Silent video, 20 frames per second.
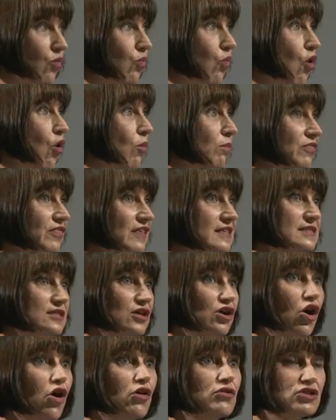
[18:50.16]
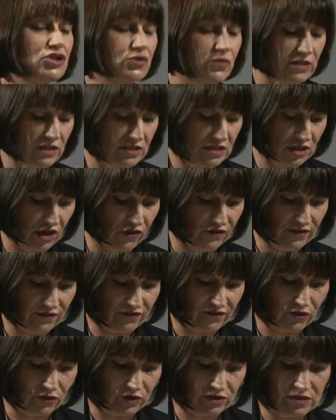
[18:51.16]
Warmth is the conduit of
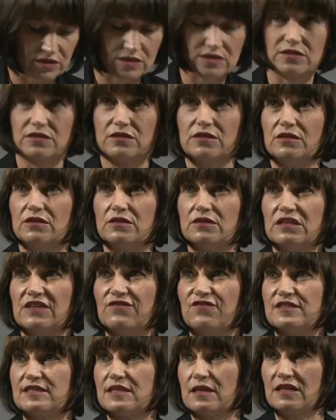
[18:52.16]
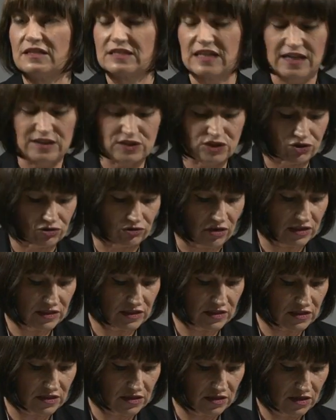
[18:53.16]
influence. It facilitates
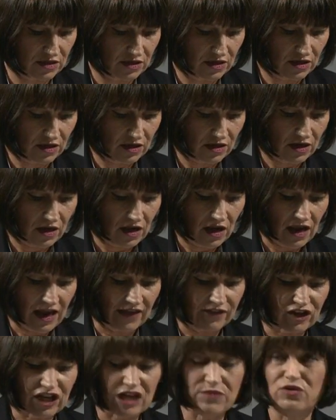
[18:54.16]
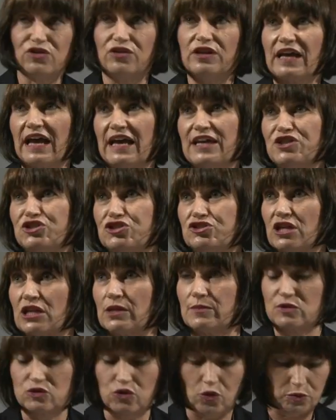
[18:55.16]
trust and the communication and
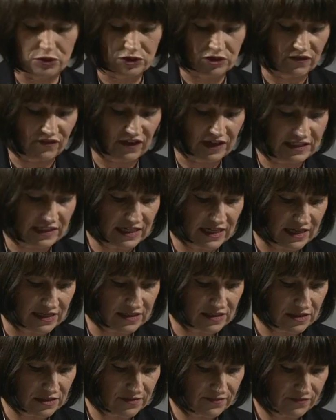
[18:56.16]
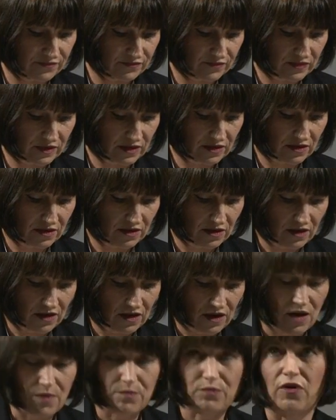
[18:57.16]
absorption of ideas.
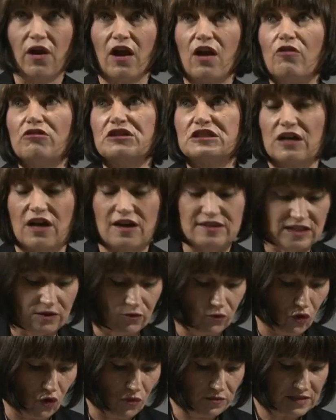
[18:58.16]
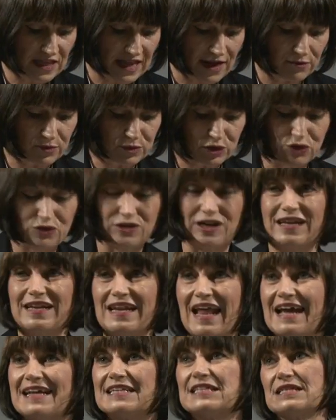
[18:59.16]
Prioritising warmth helps you
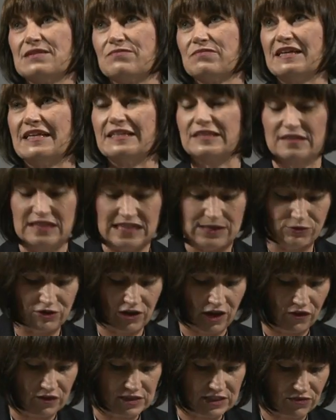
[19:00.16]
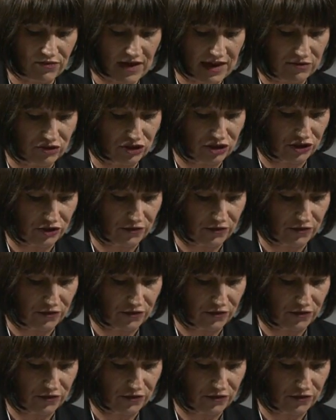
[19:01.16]
connect immediately with others around